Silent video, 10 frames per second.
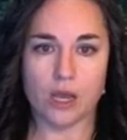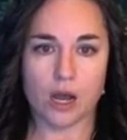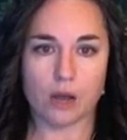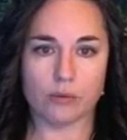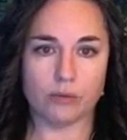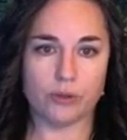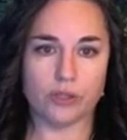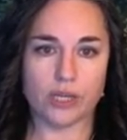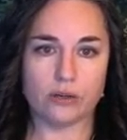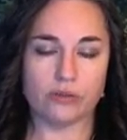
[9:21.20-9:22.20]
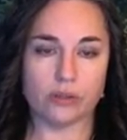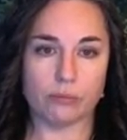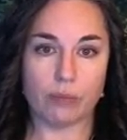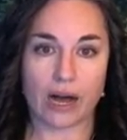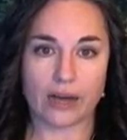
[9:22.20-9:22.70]
I'm going to put that over the
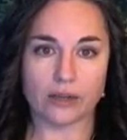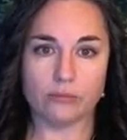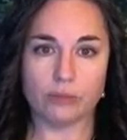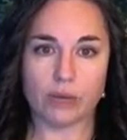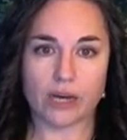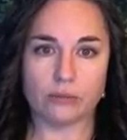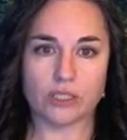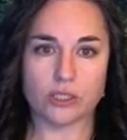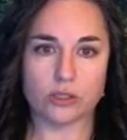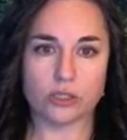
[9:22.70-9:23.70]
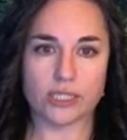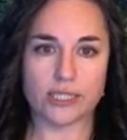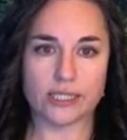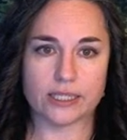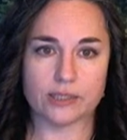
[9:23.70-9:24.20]
bottom. The bottom is
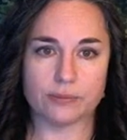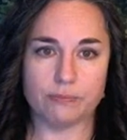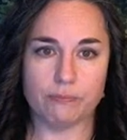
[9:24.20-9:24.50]
36